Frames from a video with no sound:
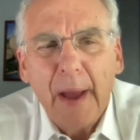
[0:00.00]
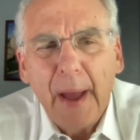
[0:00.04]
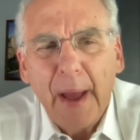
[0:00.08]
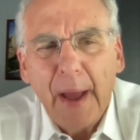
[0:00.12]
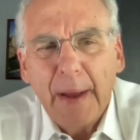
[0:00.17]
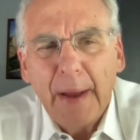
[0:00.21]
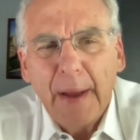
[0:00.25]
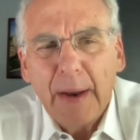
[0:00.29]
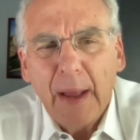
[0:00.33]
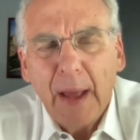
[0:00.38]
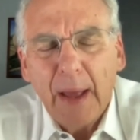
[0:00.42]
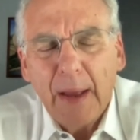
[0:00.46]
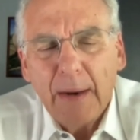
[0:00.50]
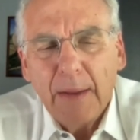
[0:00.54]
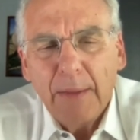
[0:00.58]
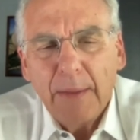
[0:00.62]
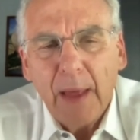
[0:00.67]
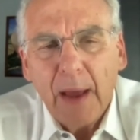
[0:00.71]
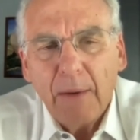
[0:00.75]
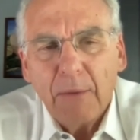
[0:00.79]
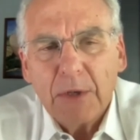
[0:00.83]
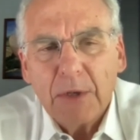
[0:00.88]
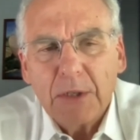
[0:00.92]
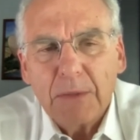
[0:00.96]
And in
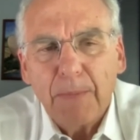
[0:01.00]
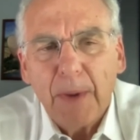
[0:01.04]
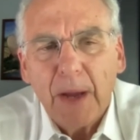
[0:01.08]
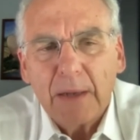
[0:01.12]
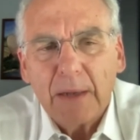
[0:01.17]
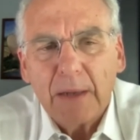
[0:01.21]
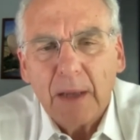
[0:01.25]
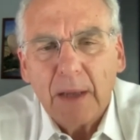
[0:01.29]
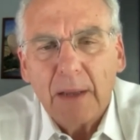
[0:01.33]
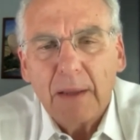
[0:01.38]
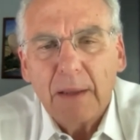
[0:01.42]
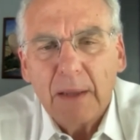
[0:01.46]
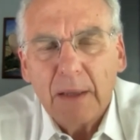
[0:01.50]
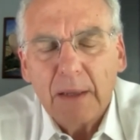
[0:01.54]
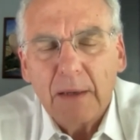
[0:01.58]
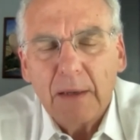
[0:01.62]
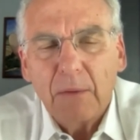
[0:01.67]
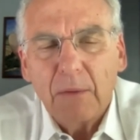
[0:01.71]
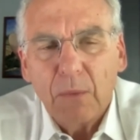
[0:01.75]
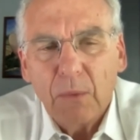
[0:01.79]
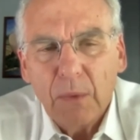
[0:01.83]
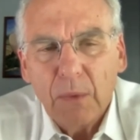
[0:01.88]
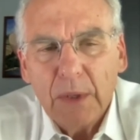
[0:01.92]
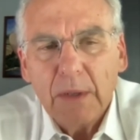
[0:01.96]
that respect, I think
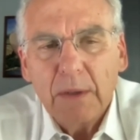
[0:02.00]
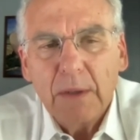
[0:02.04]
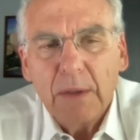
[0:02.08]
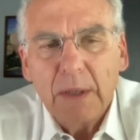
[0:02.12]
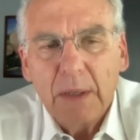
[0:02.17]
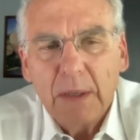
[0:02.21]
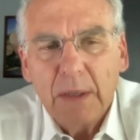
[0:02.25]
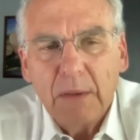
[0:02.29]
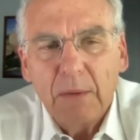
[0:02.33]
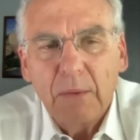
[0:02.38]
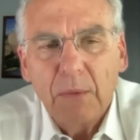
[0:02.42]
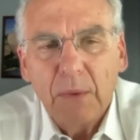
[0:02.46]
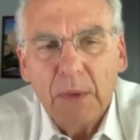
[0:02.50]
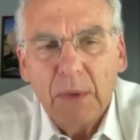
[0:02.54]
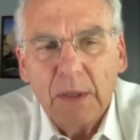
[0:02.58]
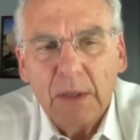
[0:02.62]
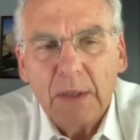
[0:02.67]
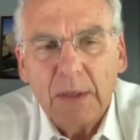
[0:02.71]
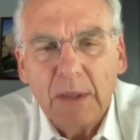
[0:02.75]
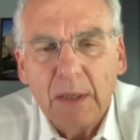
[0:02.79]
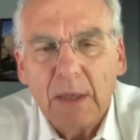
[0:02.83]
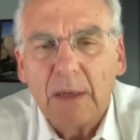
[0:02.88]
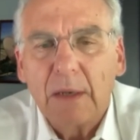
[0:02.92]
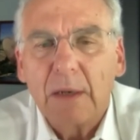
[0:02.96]
it really,
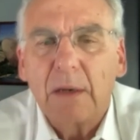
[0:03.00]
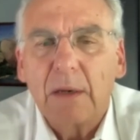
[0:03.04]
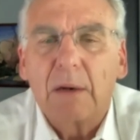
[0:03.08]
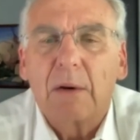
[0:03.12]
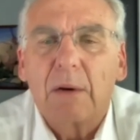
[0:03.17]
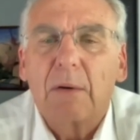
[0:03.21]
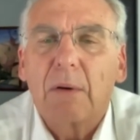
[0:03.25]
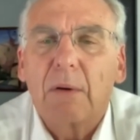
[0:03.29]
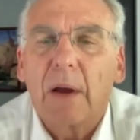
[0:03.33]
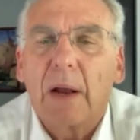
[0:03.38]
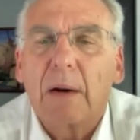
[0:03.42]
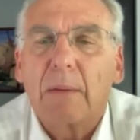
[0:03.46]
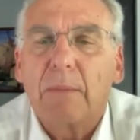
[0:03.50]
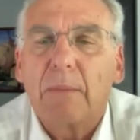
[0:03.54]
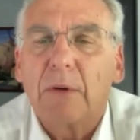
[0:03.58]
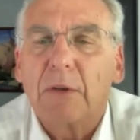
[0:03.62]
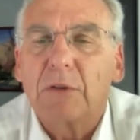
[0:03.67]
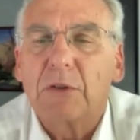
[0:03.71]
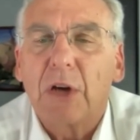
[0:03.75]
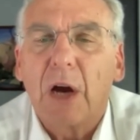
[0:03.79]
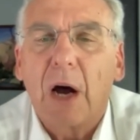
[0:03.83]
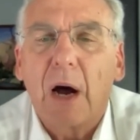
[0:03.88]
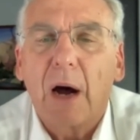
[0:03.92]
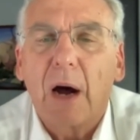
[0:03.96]
really did an
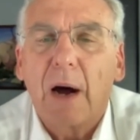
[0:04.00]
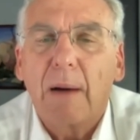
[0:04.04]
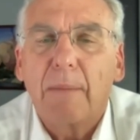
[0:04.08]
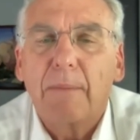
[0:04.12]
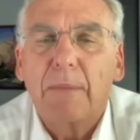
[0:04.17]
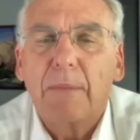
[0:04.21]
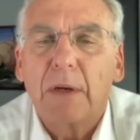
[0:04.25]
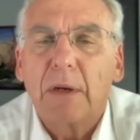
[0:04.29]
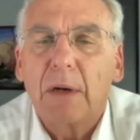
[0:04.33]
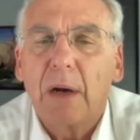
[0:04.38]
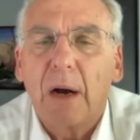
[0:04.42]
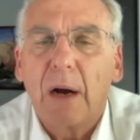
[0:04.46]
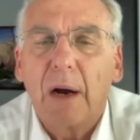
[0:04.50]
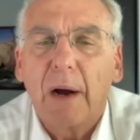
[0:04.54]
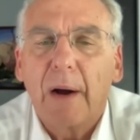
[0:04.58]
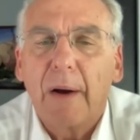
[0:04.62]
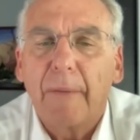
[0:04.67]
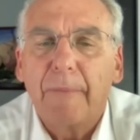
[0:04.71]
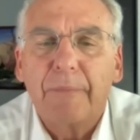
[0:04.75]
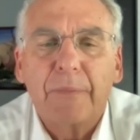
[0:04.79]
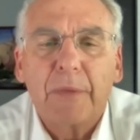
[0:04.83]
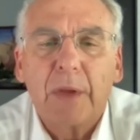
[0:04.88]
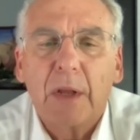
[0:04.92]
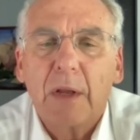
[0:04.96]
incredible job,
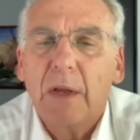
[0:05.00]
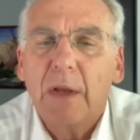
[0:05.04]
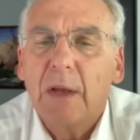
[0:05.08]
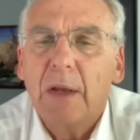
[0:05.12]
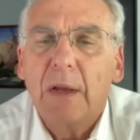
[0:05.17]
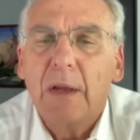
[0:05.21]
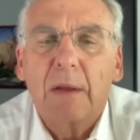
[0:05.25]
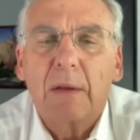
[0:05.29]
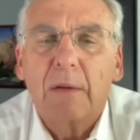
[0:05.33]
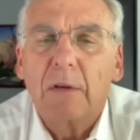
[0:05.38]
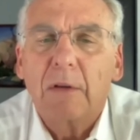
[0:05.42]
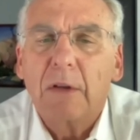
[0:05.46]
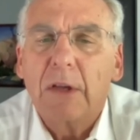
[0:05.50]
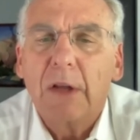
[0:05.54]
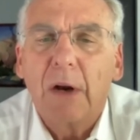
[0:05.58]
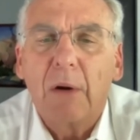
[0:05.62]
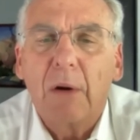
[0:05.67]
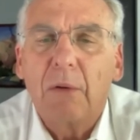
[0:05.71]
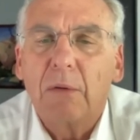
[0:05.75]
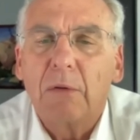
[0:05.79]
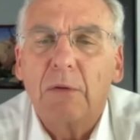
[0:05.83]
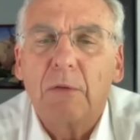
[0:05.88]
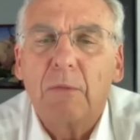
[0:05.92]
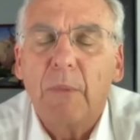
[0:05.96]
you
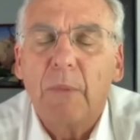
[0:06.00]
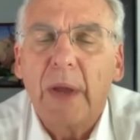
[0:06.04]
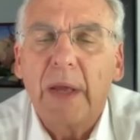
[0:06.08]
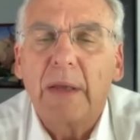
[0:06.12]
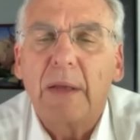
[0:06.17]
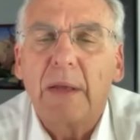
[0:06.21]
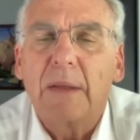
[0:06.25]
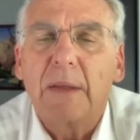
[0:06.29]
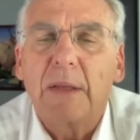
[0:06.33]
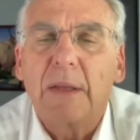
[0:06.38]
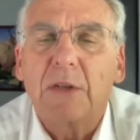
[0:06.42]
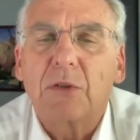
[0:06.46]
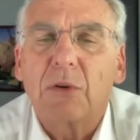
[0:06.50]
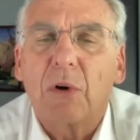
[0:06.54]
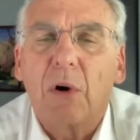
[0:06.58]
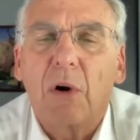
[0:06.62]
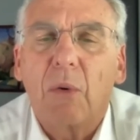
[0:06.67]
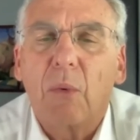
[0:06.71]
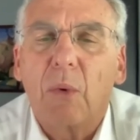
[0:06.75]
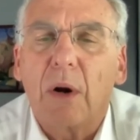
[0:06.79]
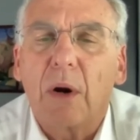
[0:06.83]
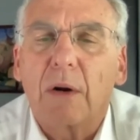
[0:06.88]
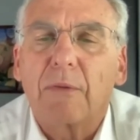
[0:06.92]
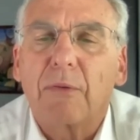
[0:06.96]
know, making this
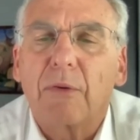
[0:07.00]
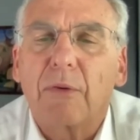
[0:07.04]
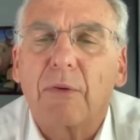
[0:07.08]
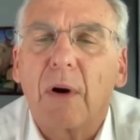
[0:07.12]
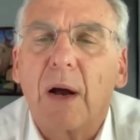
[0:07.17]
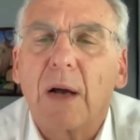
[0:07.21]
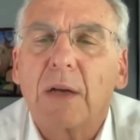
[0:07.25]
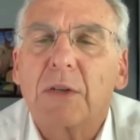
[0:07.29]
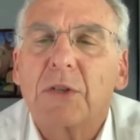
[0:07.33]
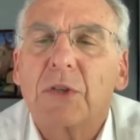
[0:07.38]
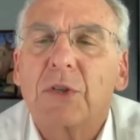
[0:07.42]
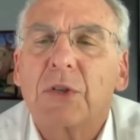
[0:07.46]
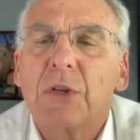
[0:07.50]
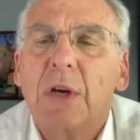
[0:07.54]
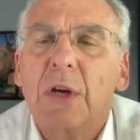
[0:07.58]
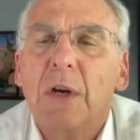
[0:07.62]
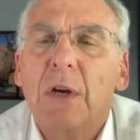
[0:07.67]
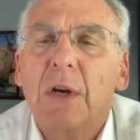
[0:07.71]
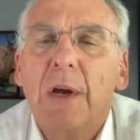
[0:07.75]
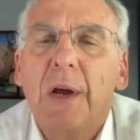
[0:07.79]
all work for us.